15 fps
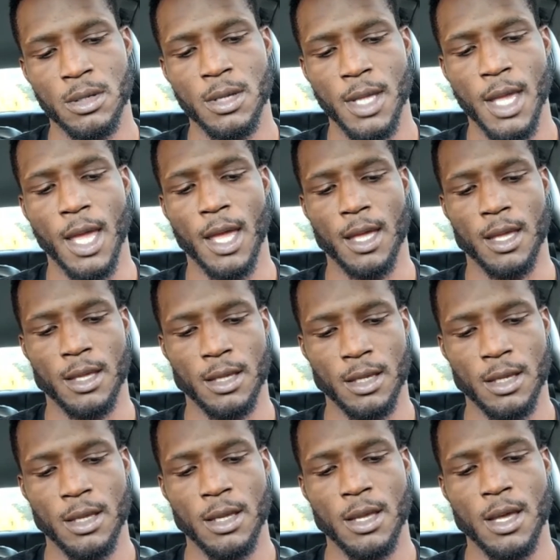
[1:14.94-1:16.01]
Yeah.
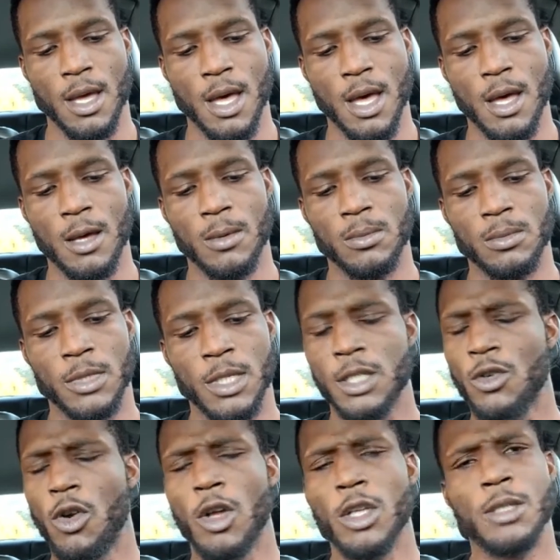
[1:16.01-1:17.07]
Just
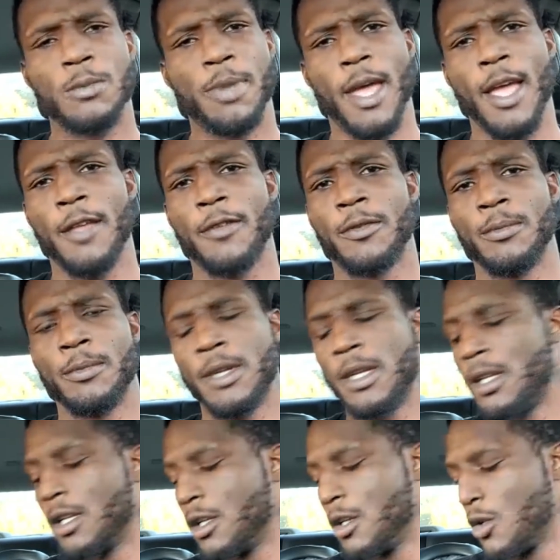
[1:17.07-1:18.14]
crossing paths from
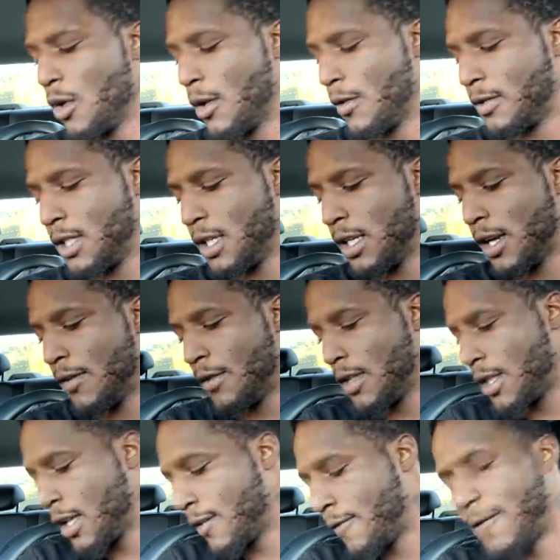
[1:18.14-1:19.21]
being in the UFC and
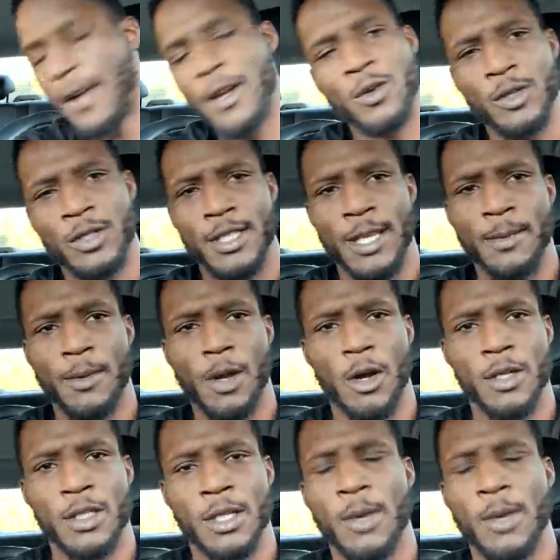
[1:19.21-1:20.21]
everything and fighting on the same cards.